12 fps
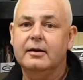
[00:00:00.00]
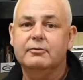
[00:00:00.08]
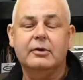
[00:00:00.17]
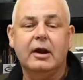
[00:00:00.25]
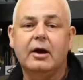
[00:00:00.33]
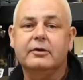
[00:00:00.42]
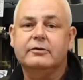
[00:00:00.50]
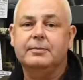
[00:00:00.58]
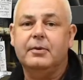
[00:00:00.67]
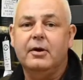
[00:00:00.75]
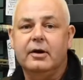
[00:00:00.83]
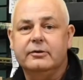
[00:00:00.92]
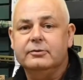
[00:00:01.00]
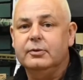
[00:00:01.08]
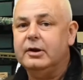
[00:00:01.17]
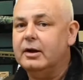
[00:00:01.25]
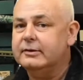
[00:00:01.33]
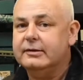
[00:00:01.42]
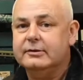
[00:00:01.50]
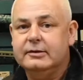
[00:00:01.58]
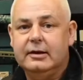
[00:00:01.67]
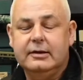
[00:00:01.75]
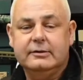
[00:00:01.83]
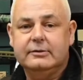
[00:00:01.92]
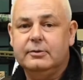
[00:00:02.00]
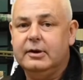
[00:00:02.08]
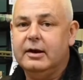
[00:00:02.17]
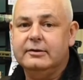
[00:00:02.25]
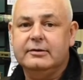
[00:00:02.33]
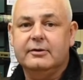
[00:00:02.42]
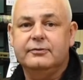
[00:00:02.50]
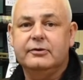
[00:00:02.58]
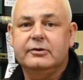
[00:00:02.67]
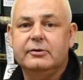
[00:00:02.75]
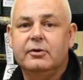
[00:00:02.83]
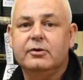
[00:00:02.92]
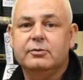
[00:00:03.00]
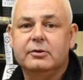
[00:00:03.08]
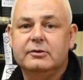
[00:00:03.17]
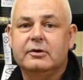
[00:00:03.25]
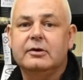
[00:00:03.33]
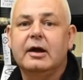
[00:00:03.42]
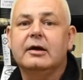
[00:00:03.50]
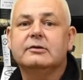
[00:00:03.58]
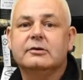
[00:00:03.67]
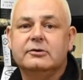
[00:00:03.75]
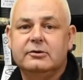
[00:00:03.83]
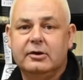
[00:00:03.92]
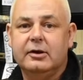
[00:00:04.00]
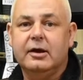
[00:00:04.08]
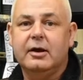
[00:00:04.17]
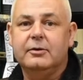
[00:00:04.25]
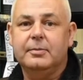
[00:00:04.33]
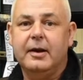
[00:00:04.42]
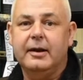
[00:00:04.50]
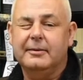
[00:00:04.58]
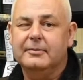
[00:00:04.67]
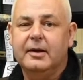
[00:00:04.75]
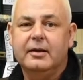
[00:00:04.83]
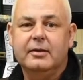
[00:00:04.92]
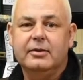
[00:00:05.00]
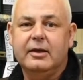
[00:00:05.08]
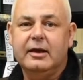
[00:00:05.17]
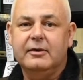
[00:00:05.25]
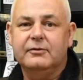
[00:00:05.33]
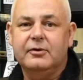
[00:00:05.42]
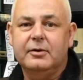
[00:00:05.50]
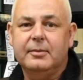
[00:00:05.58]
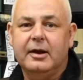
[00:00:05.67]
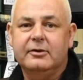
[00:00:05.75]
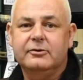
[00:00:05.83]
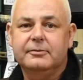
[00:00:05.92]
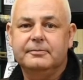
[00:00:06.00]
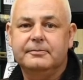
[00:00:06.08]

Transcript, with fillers: Reloader supplies. We don't sell tents. We don't sell fishing rods. We sell guns and shit that goes bang. Thank you very much.